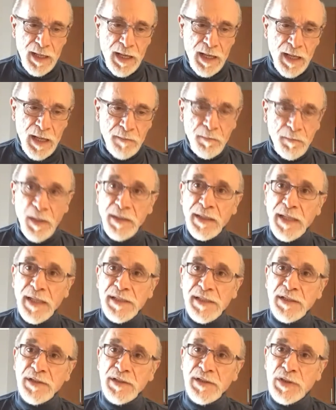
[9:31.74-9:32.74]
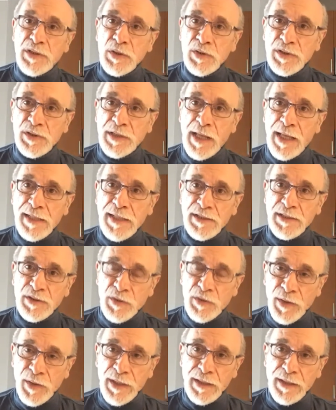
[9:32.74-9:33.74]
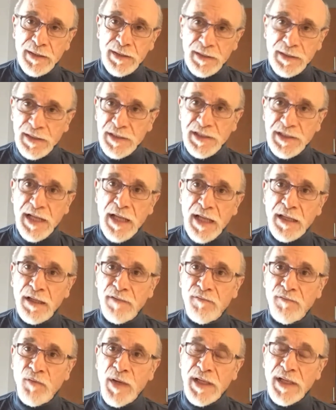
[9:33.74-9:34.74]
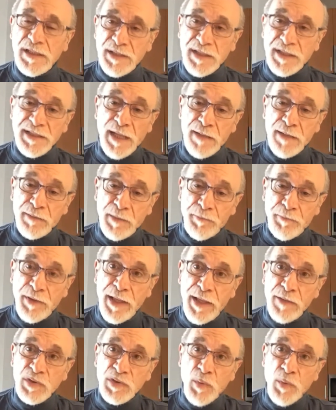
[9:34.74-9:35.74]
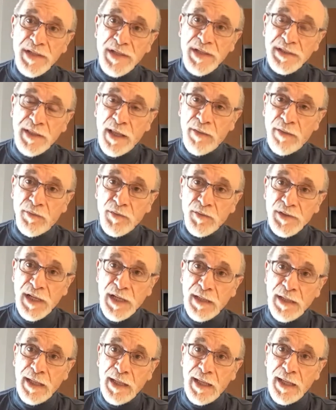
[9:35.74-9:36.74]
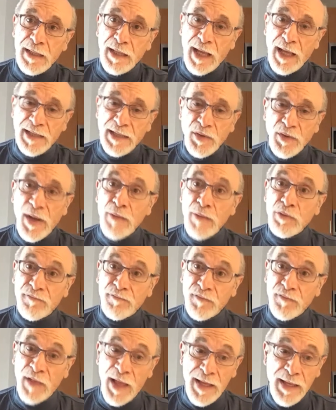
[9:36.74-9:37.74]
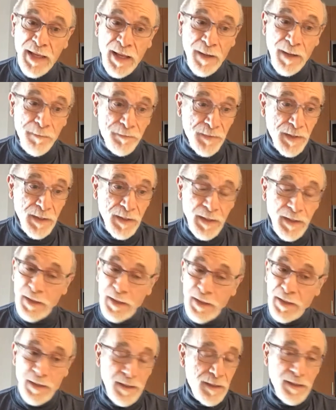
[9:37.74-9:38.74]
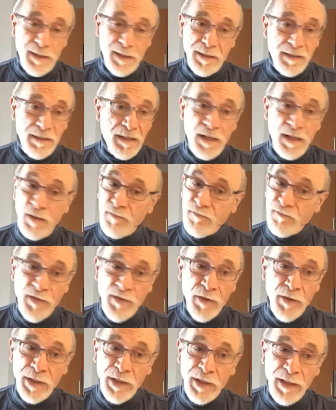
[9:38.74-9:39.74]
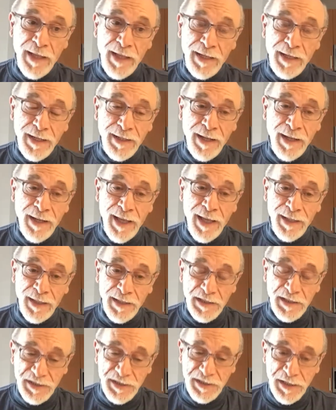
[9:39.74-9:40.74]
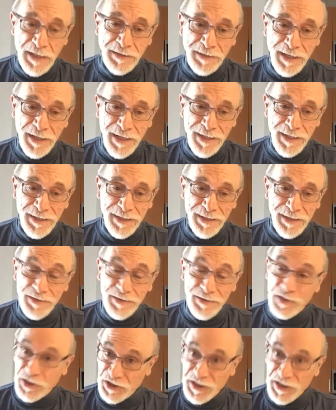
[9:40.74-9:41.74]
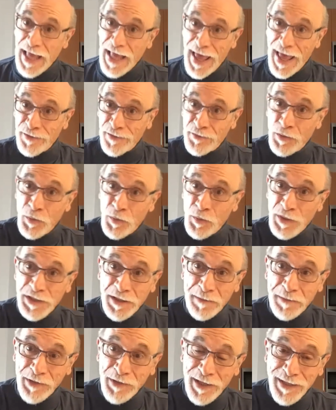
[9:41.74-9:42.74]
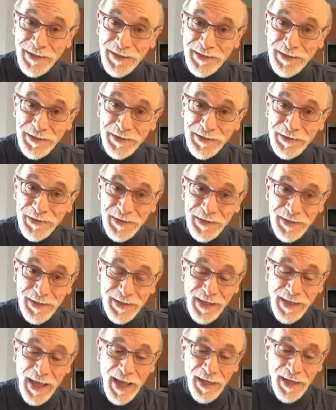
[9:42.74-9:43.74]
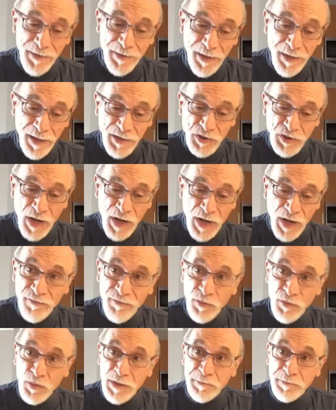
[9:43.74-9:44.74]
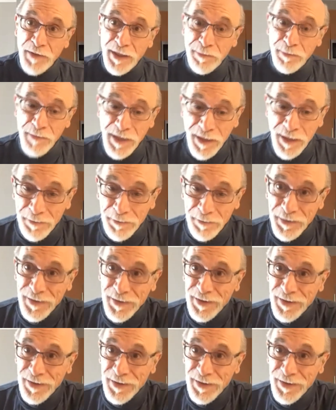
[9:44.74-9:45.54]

on Mondays and Tuesdays during consecutive weeks because the play was Wednesday through Sunday. I, so I would fly up, you know, very late at night on a Sunday to Seattle. There wasn't a plane to hmm. Canada. A driver would pick me up